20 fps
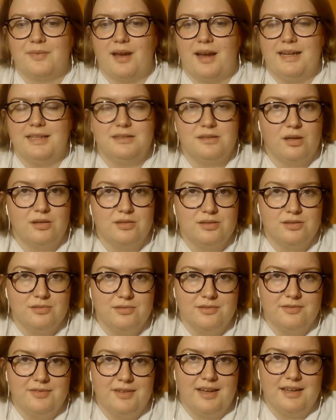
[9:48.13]
It's also
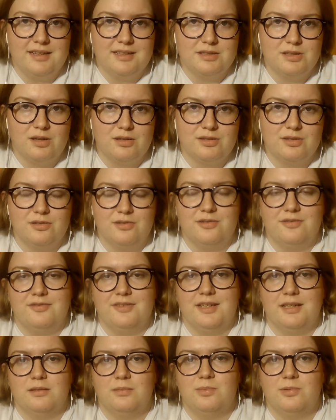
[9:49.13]

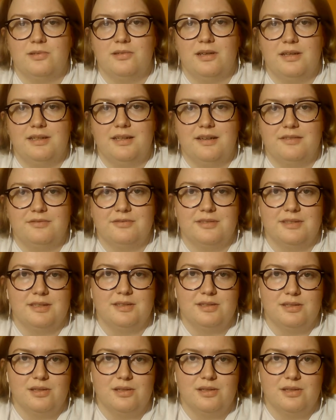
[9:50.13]
available on Netflix.